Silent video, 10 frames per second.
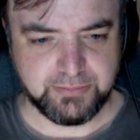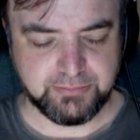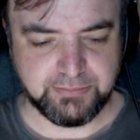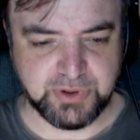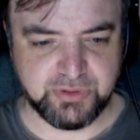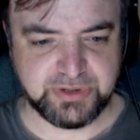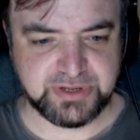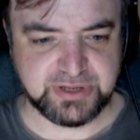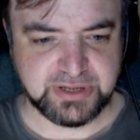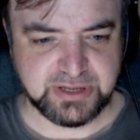
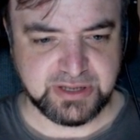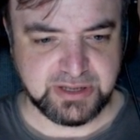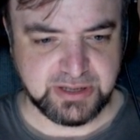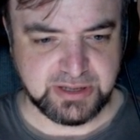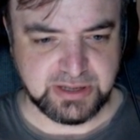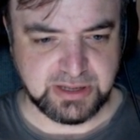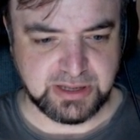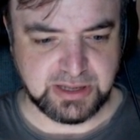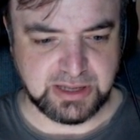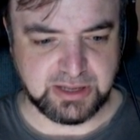Boost.
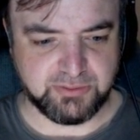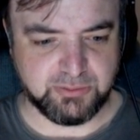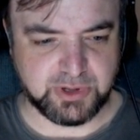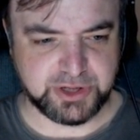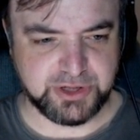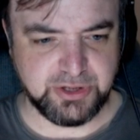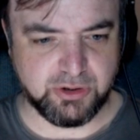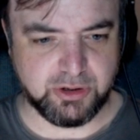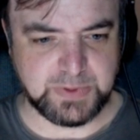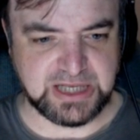And we'll watch the
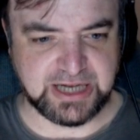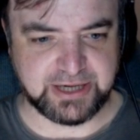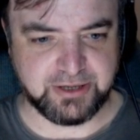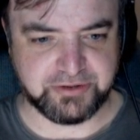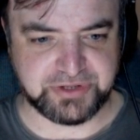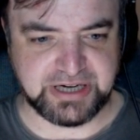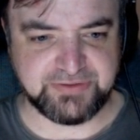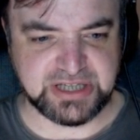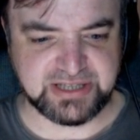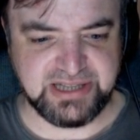orbit get closer. I've
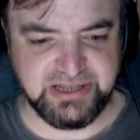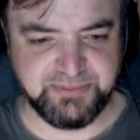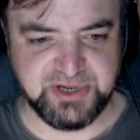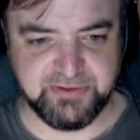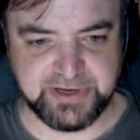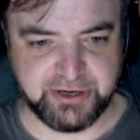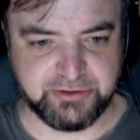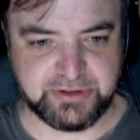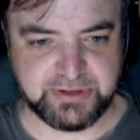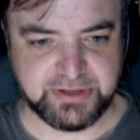just killed the maneuver nodes.